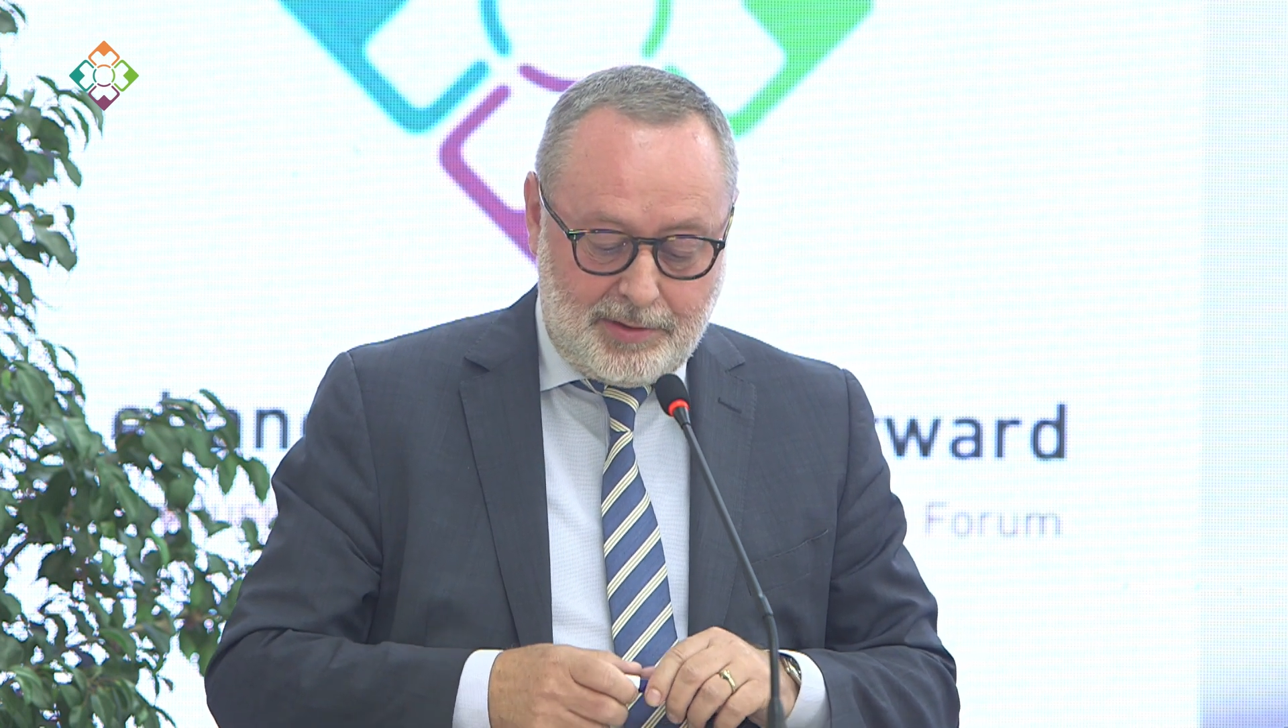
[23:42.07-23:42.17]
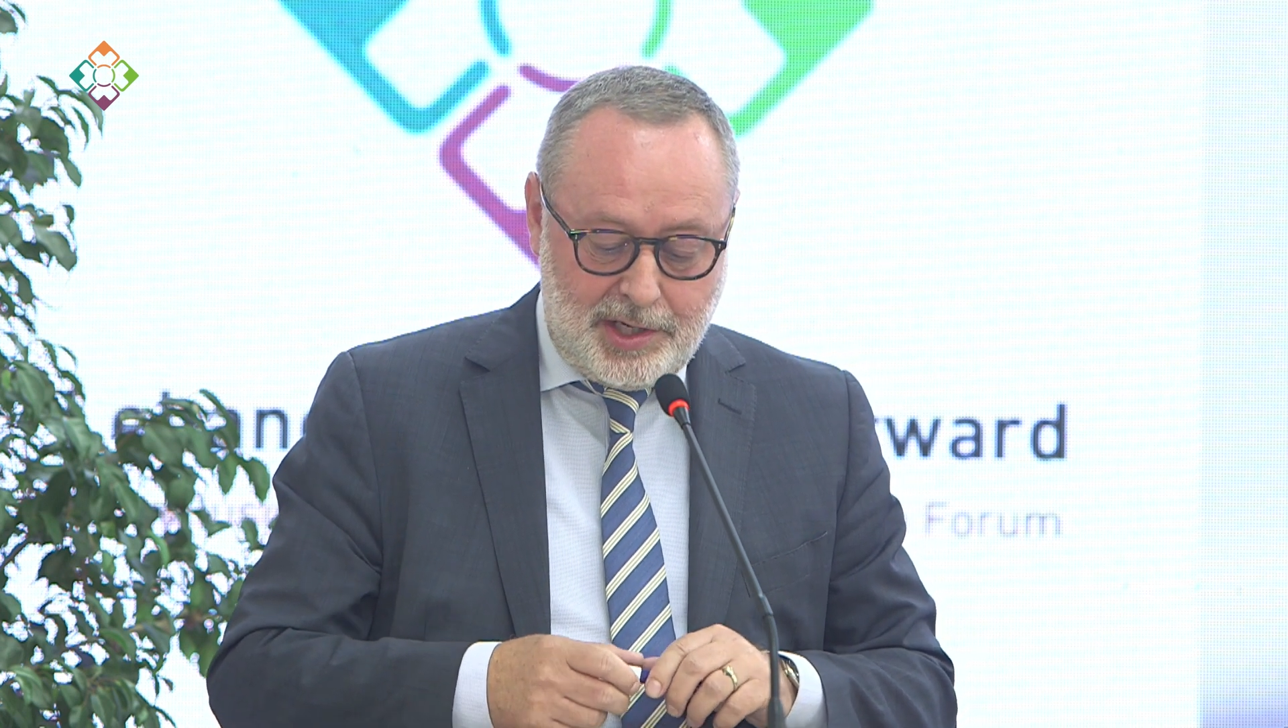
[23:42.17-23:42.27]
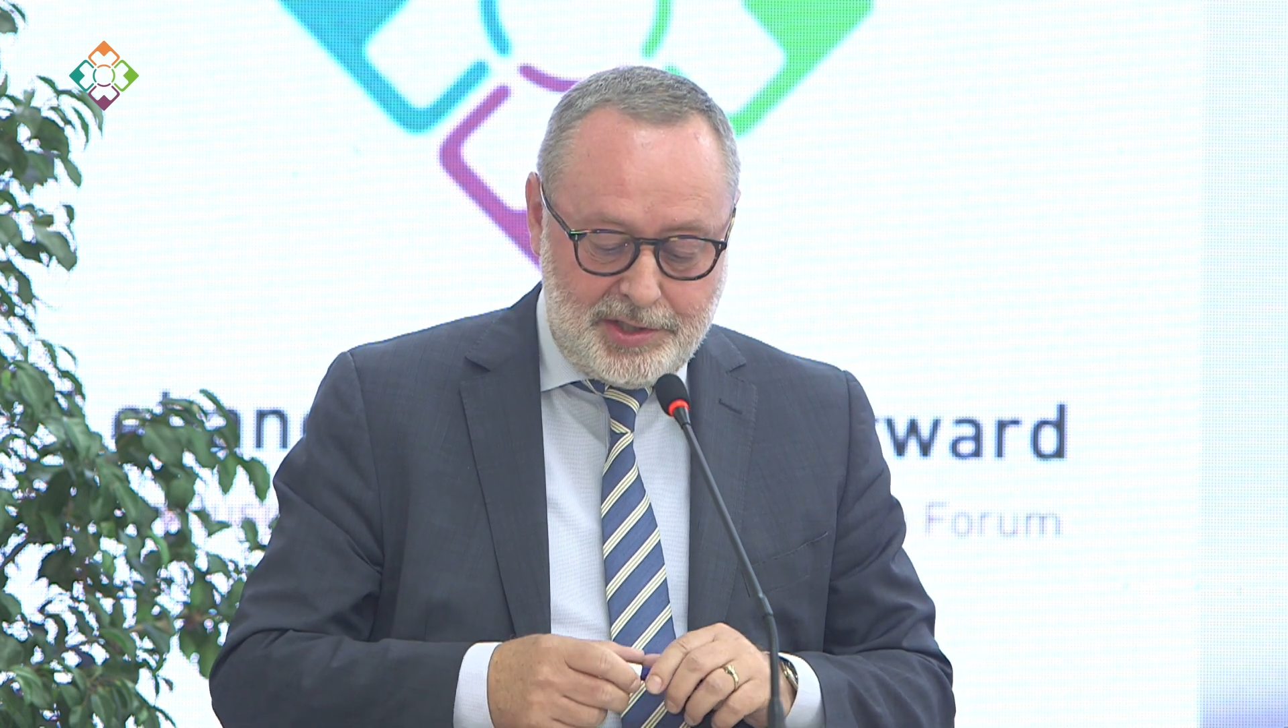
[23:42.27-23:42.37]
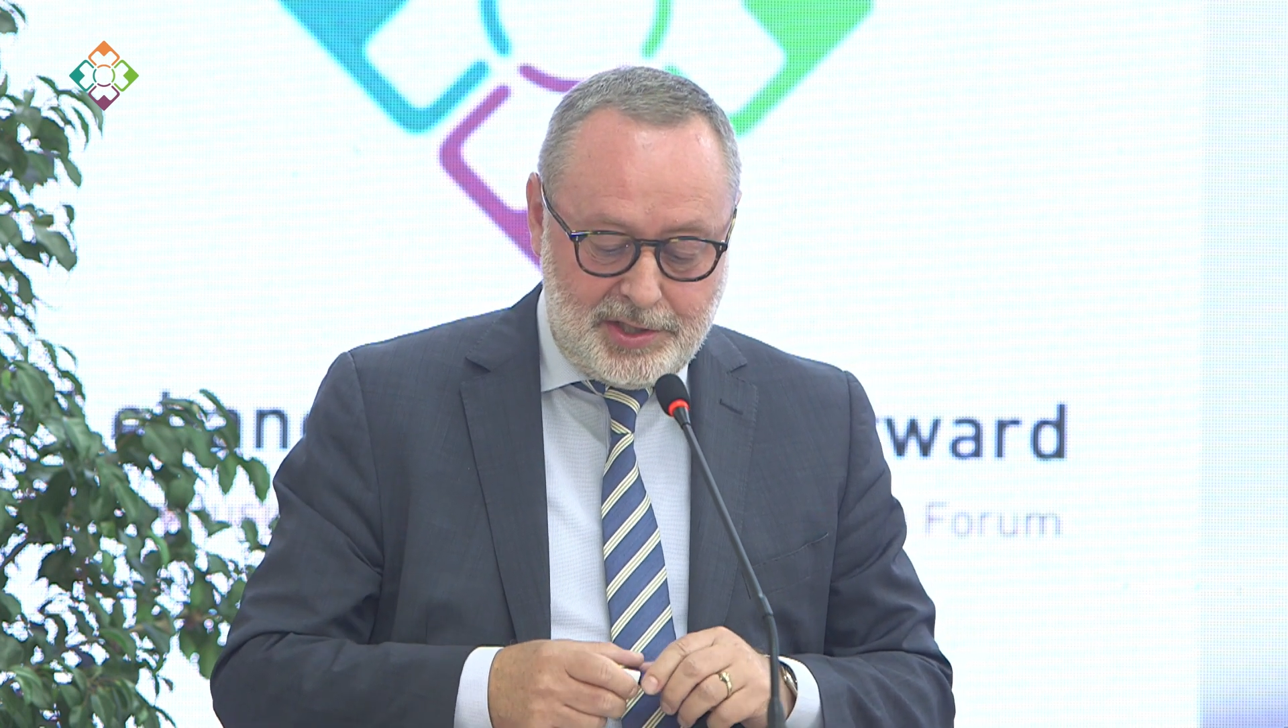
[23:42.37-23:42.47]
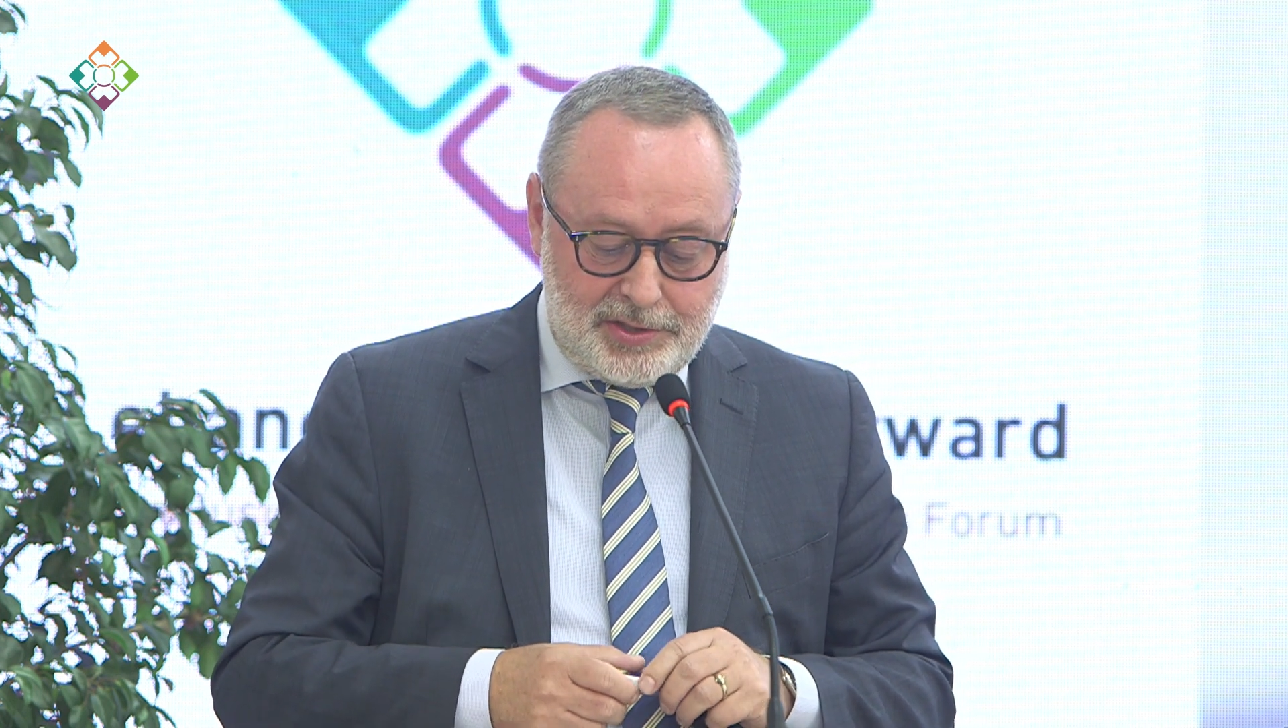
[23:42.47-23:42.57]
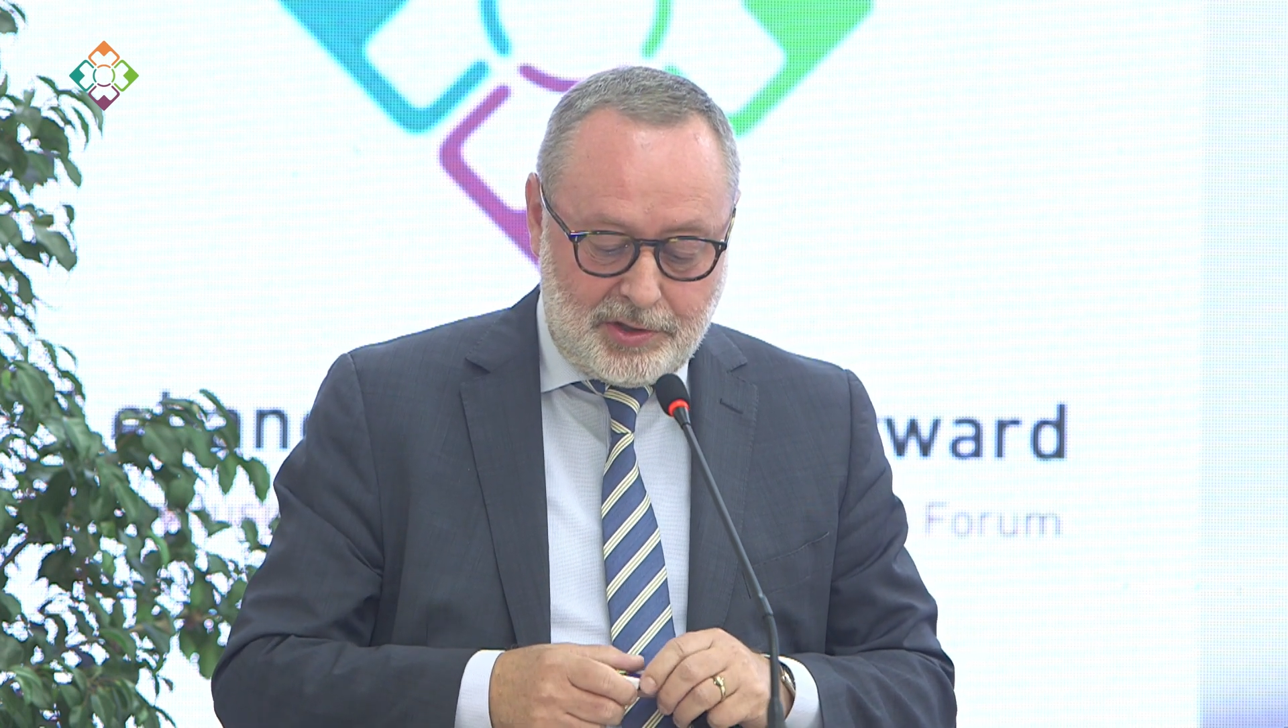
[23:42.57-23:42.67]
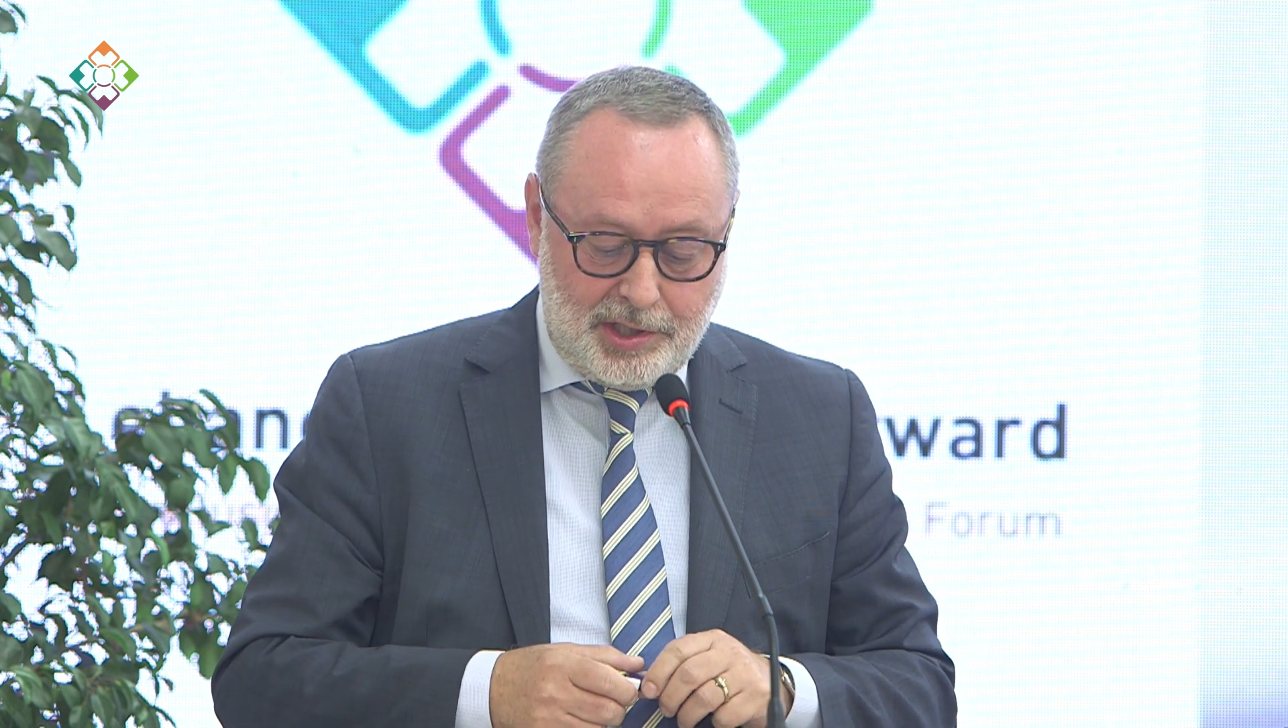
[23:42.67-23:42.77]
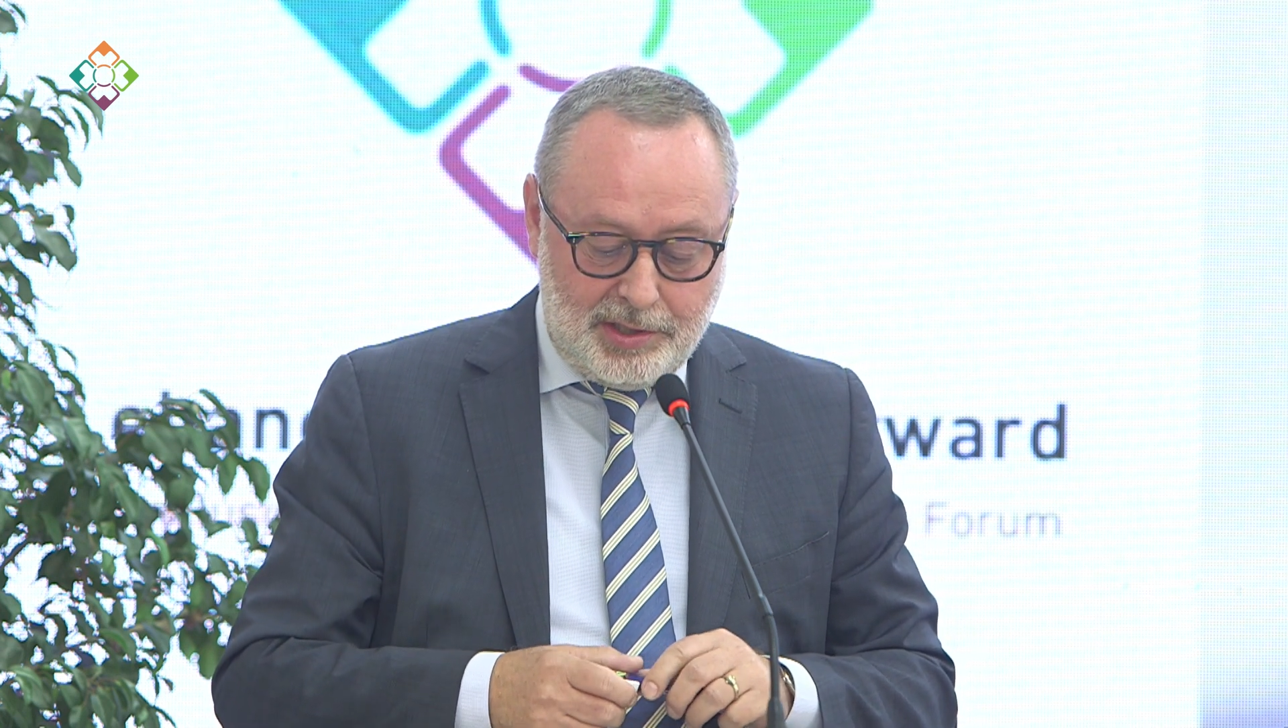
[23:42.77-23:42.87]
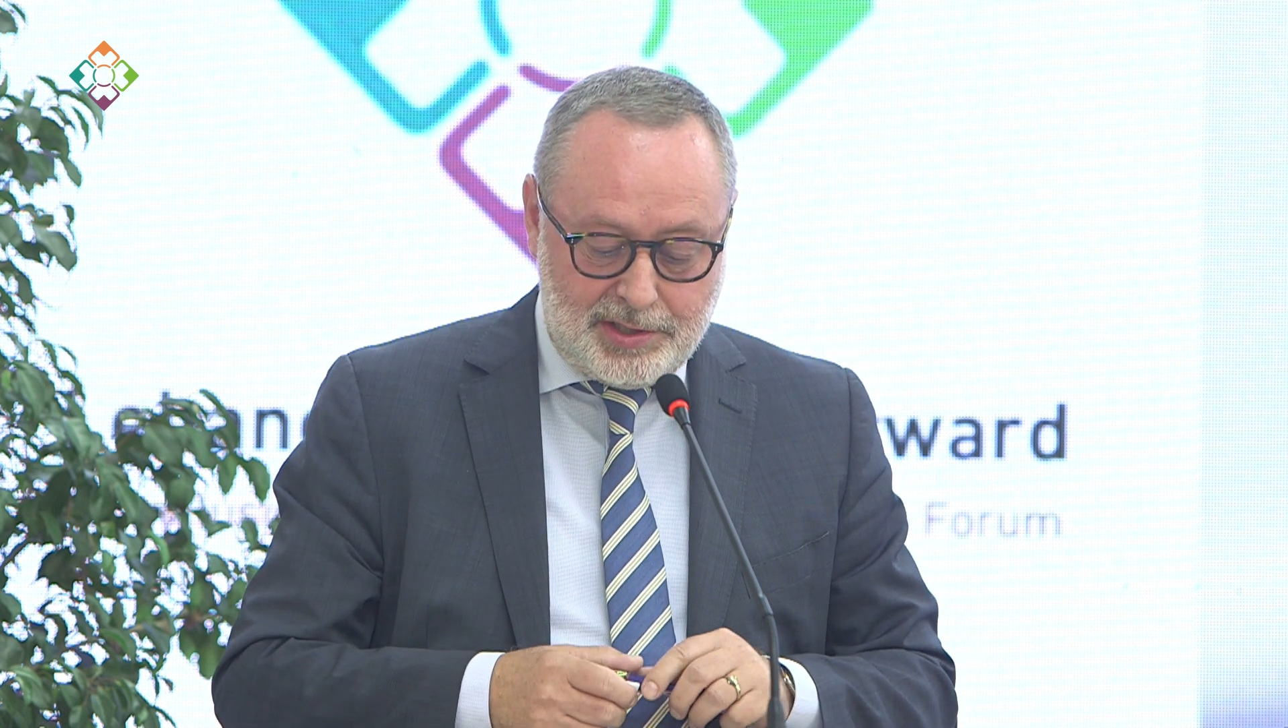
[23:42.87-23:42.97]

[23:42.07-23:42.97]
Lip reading: crisis struck in